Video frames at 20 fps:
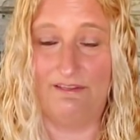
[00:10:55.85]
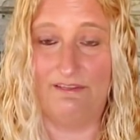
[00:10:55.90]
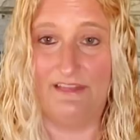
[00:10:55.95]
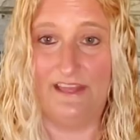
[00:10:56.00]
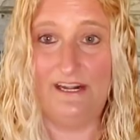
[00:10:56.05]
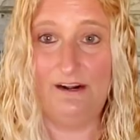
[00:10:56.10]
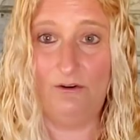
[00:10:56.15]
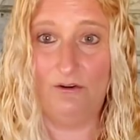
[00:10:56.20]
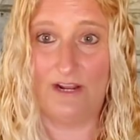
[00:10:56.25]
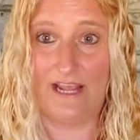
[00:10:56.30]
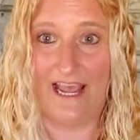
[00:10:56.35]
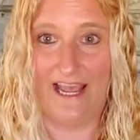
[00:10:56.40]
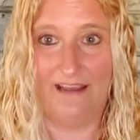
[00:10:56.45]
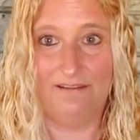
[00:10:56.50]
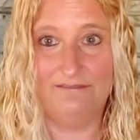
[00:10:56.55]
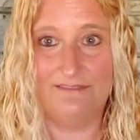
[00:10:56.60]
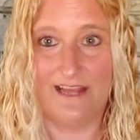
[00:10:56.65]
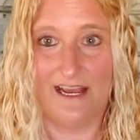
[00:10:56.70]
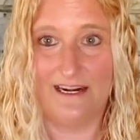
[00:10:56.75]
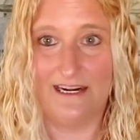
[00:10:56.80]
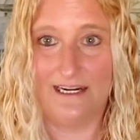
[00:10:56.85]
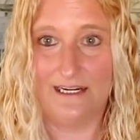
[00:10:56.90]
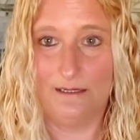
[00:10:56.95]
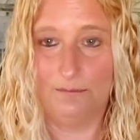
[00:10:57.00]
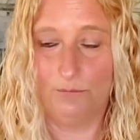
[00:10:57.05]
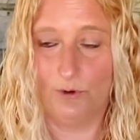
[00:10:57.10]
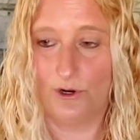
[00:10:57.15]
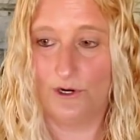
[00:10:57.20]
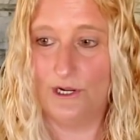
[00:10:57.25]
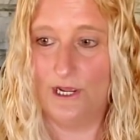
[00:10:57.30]
They don't have that
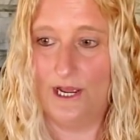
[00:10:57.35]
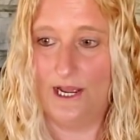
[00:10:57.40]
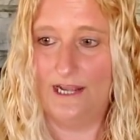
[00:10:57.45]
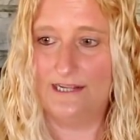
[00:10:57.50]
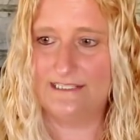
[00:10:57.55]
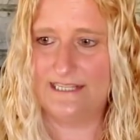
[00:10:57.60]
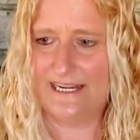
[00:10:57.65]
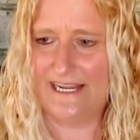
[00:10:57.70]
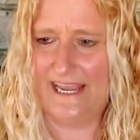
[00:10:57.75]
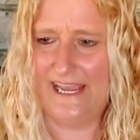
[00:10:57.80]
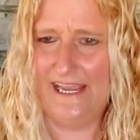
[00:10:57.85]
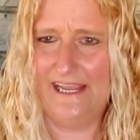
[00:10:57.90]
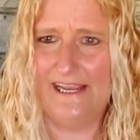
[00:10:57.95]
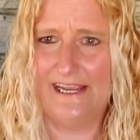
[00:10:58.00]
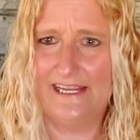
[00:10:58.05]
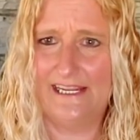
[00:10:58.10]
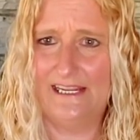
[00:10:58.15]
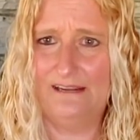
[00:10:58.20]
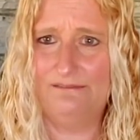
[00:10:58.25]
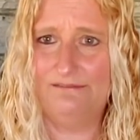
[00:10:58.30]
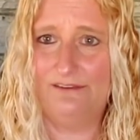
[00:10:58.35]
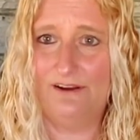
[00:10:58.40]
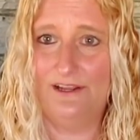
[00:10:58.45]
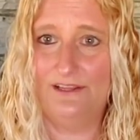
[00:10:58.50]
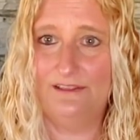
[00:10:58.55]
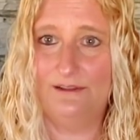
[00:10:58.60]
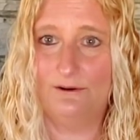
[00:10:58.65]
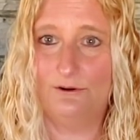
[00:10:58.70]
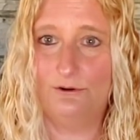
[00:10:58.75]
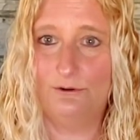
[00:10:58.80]
anymore. I was like, hey, I can't
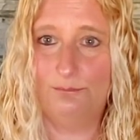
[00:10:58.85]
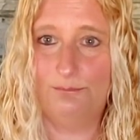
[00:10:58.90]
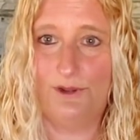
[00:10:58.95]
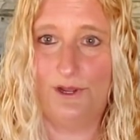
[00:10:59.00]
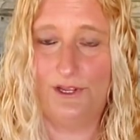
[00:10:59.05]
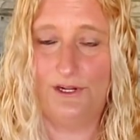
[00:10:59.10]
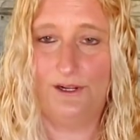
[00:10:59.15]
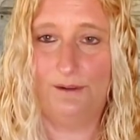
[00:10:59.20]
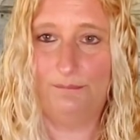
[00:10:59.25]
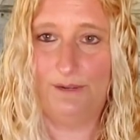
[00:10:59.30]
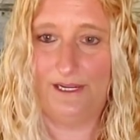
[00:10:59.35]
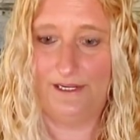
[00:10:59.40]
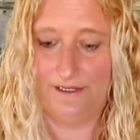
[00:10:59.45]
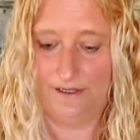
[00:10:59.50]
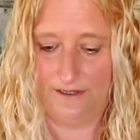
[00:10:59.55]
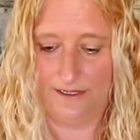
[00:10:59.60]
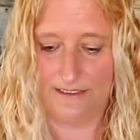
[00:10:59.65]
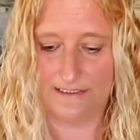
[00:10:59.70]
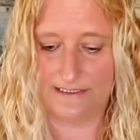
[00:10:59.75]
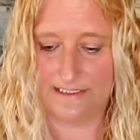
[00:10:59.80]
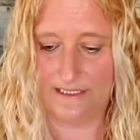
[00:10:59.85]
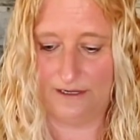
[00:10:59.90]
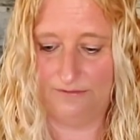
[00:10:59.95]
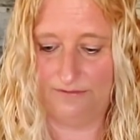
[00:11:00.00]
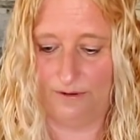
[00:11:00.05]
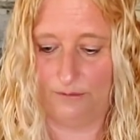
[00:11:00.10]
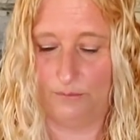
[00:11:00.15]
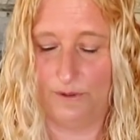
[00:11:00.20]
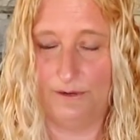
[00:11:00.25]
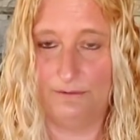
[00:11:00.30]
find the coupon on my cell
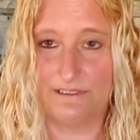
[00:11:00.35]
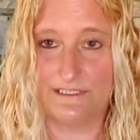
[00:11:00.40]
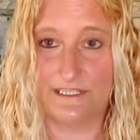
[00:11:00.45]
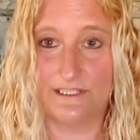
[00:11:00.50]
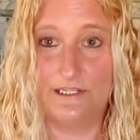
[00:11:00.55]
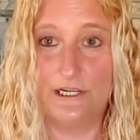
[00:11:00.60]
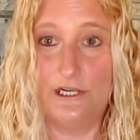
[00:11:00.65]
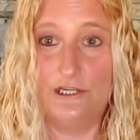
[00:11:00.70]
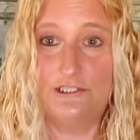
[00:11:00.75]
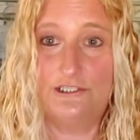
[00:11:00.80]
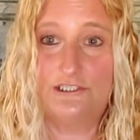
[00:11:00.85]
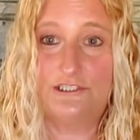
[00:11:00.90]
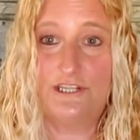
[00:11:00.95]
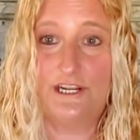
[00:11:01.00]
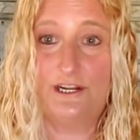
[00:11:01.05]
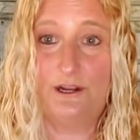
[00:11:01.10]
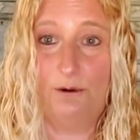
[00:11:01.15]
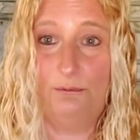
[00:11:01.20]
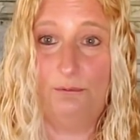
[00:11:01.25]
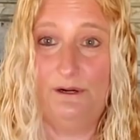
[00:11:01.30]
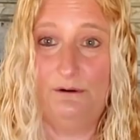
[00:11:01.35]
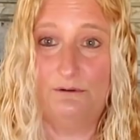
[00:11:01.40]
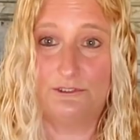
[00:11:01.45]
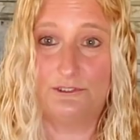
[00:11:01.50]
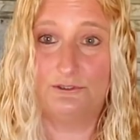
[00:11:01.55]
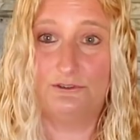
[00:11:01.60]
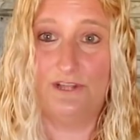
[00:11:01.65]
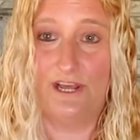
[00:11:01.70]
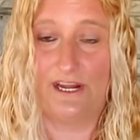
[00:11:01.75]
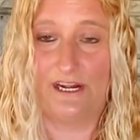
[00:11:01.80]
phone. Where is it? She's like, don't
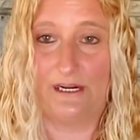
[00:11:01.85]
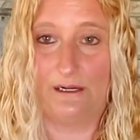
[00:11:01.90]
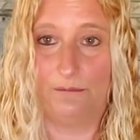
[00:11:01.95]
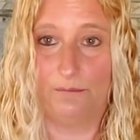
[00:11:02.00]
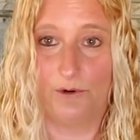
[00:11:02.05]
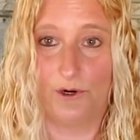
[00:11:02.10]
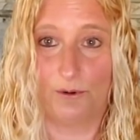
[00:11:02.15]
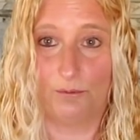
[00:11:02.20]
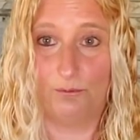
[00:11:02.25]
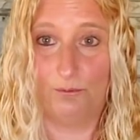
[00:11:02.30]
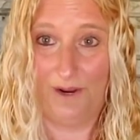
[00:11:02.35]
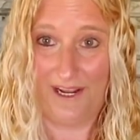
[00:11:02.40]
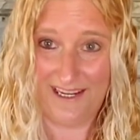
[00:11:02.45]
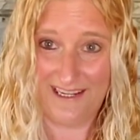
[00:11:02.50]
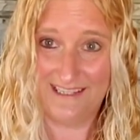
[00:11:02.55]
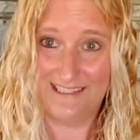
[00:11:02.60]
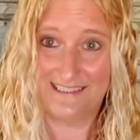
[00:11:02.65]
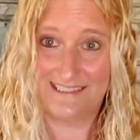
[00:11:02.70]
do that anymore. What?